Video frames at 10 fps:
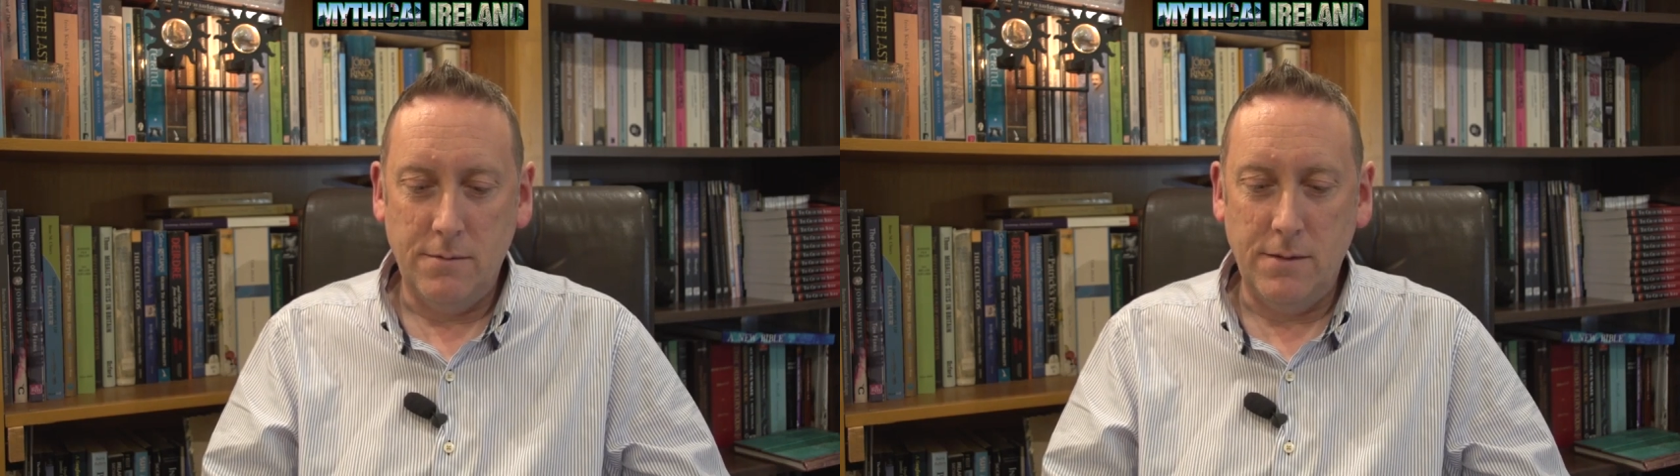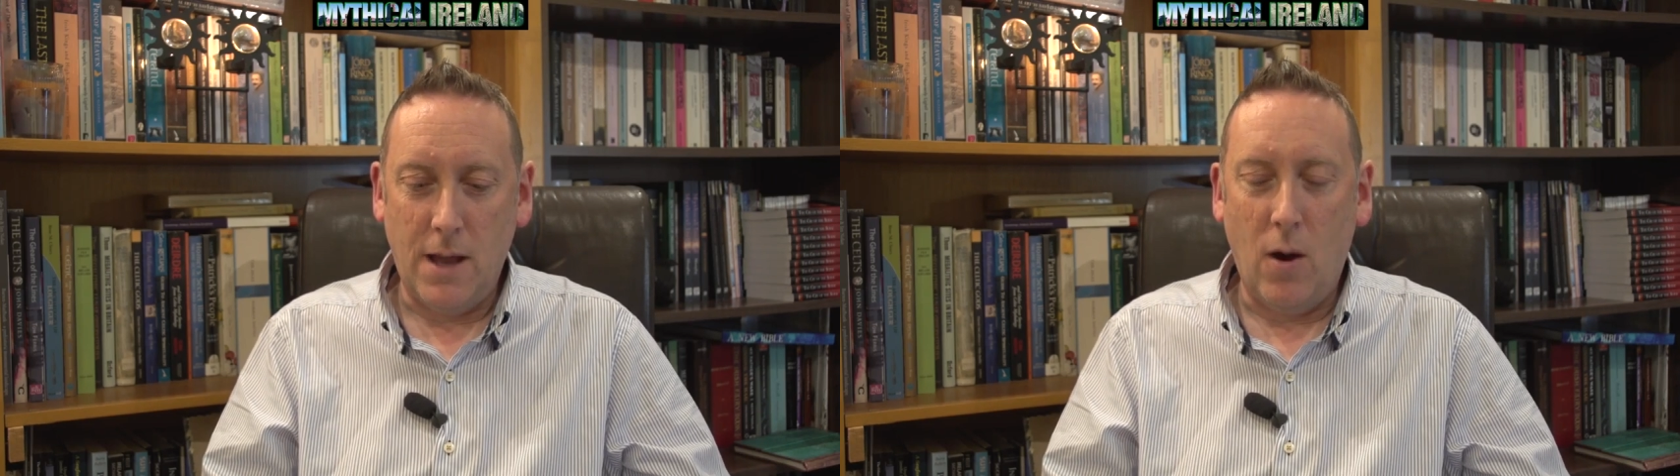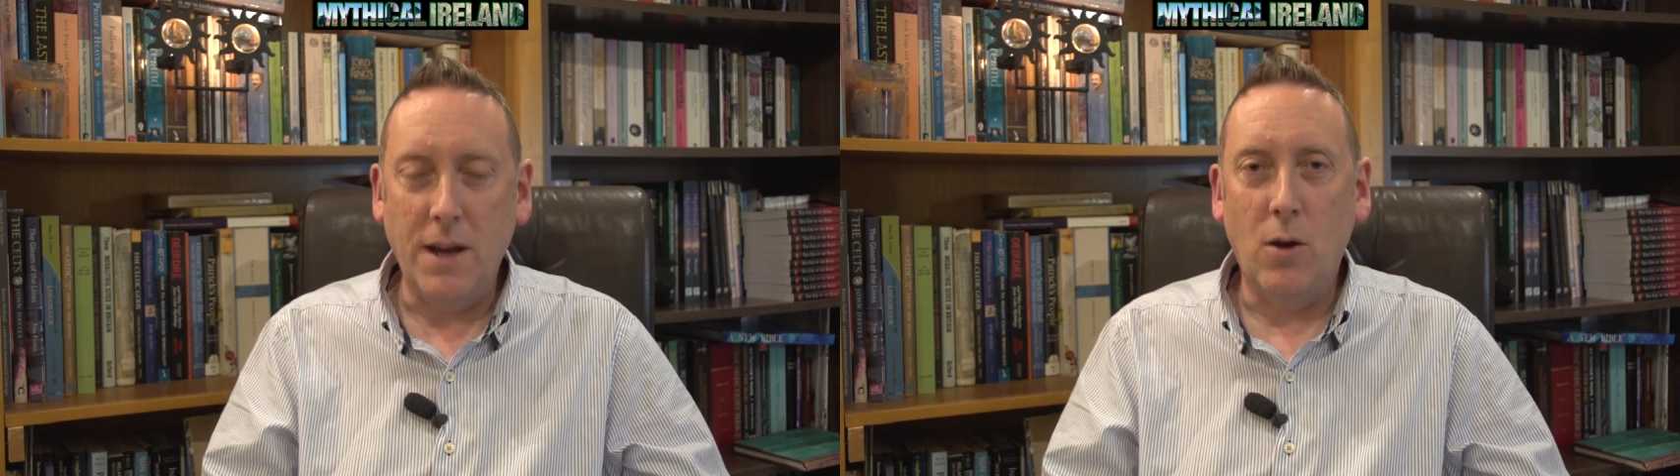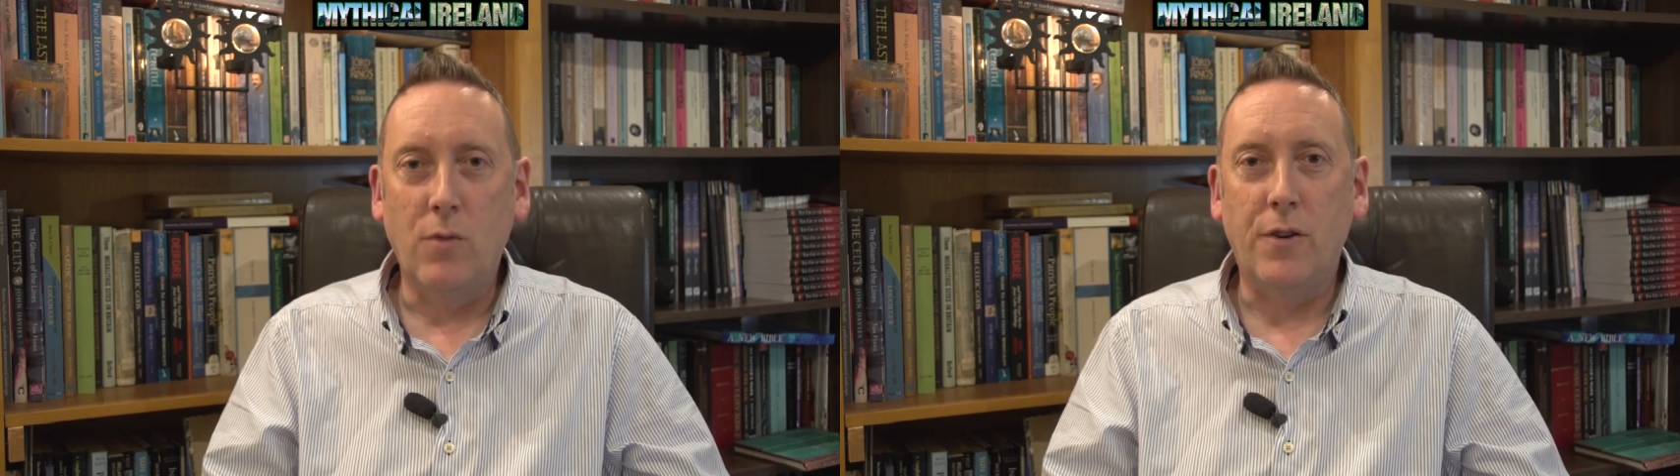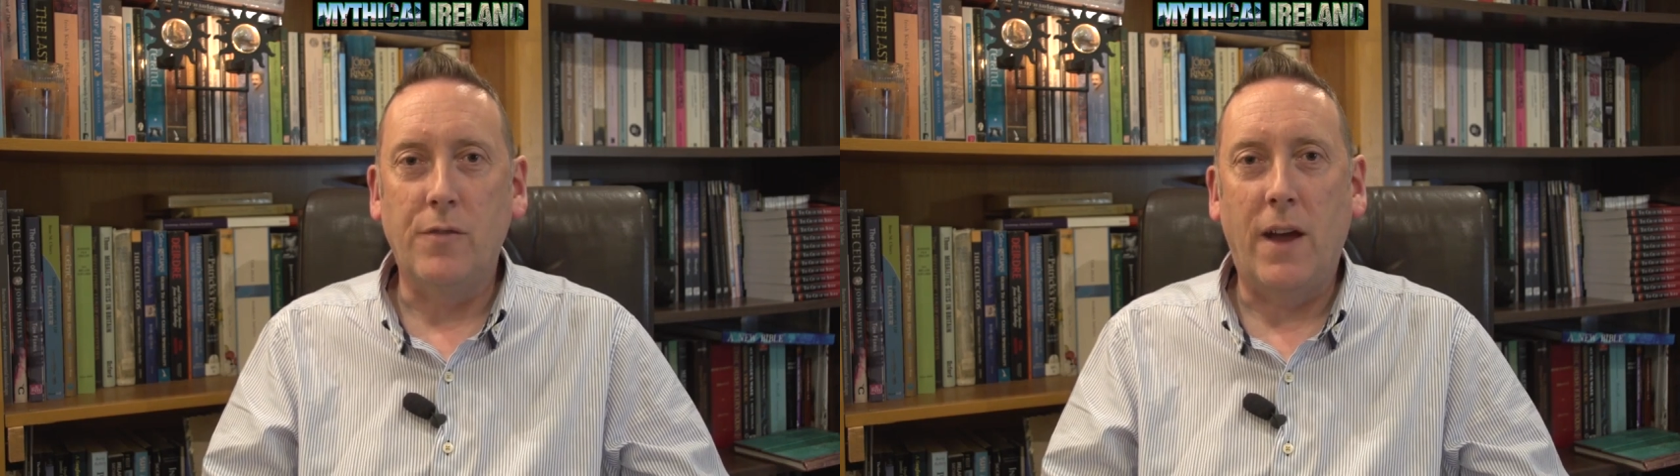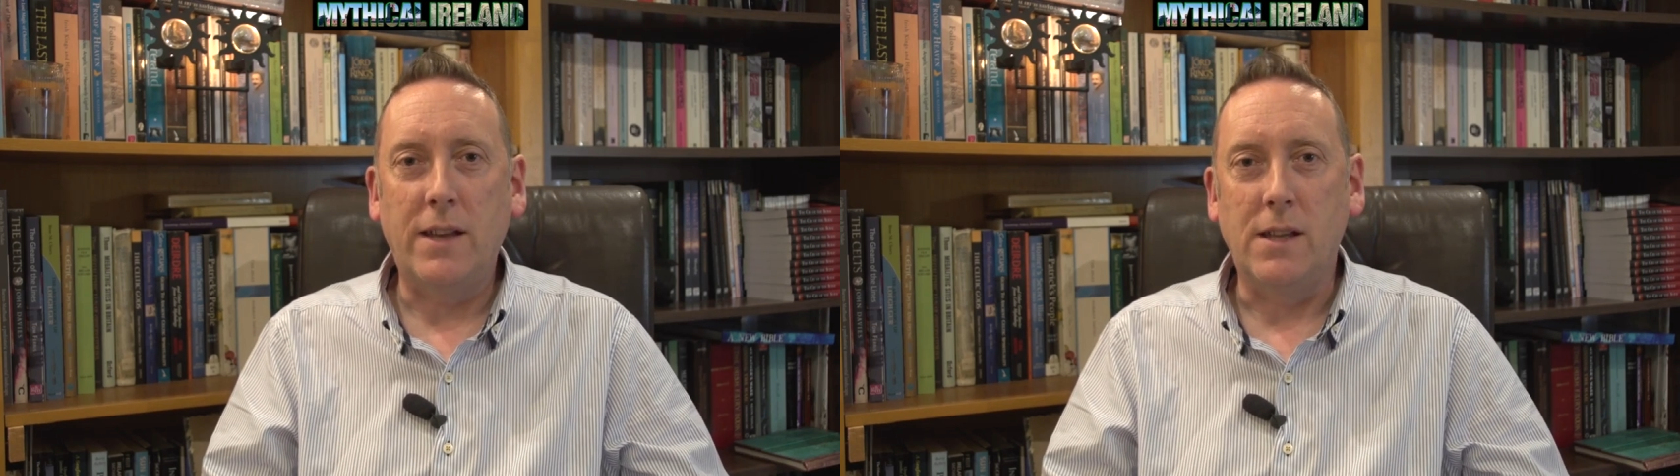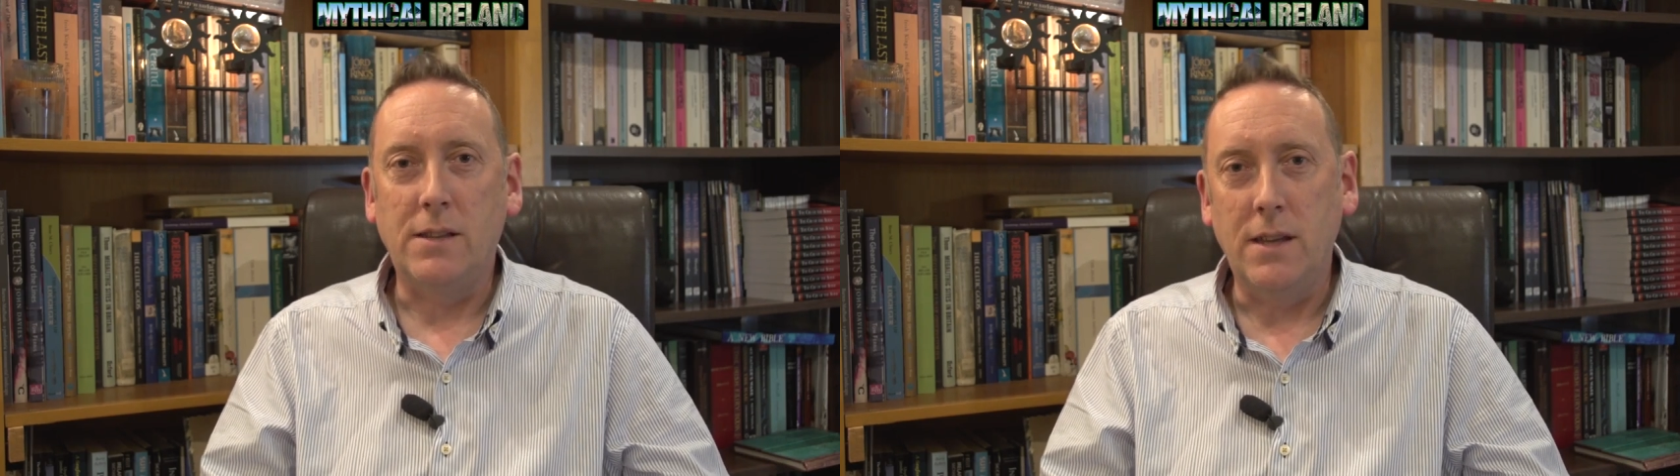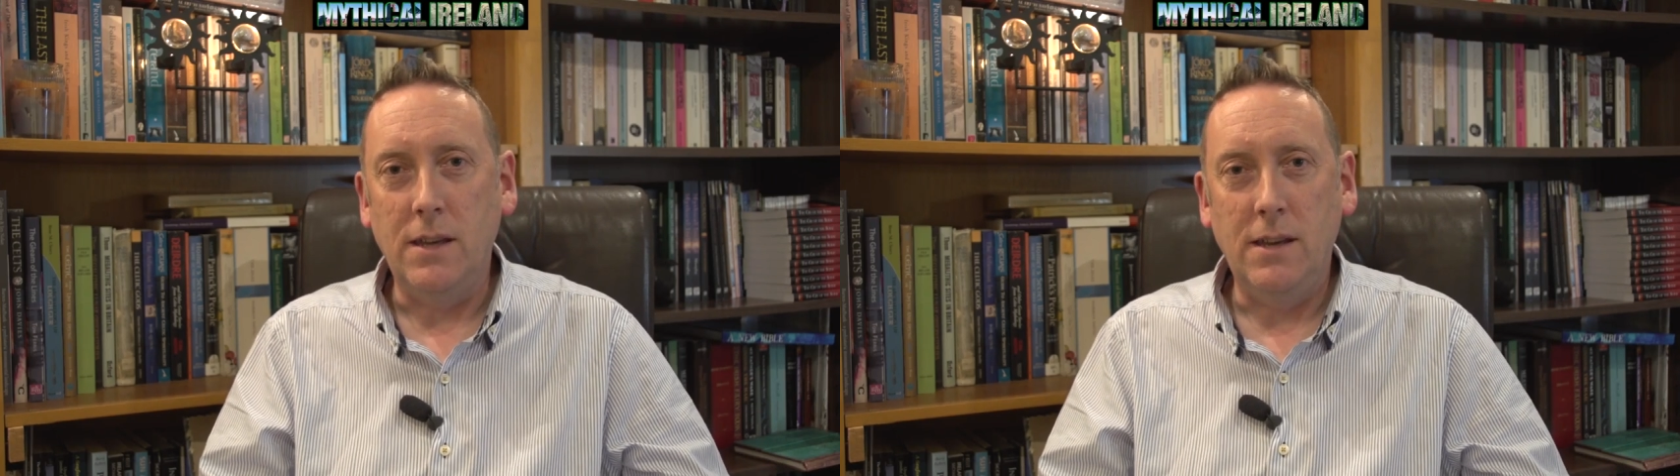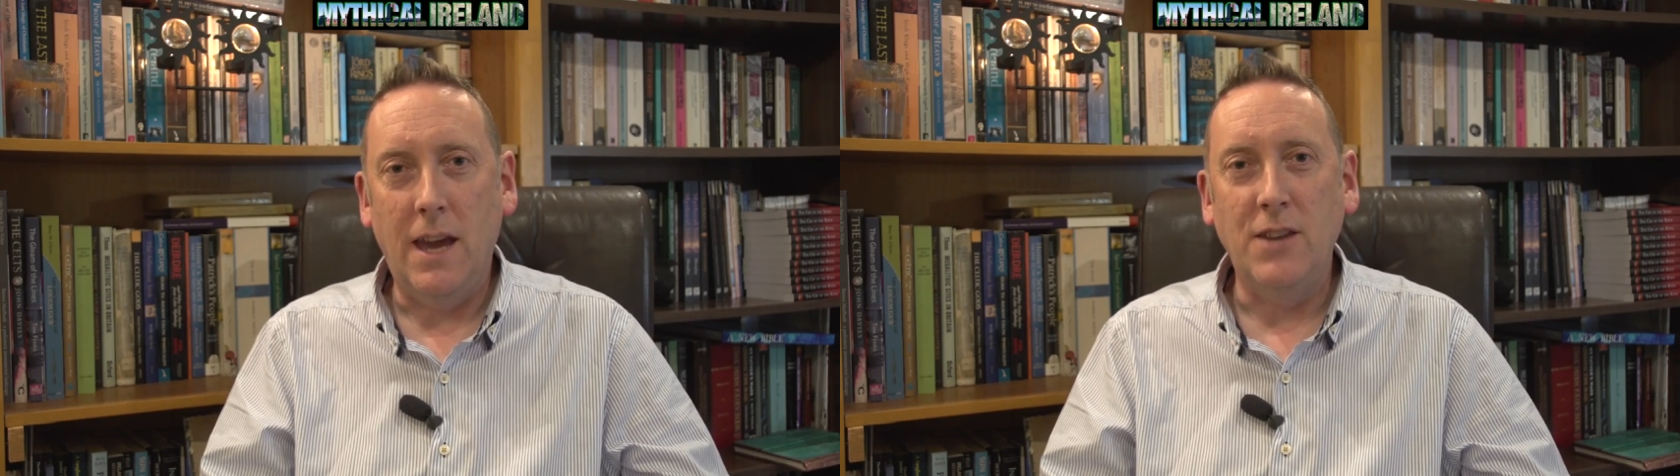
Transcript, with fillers: Now I know for a fact that the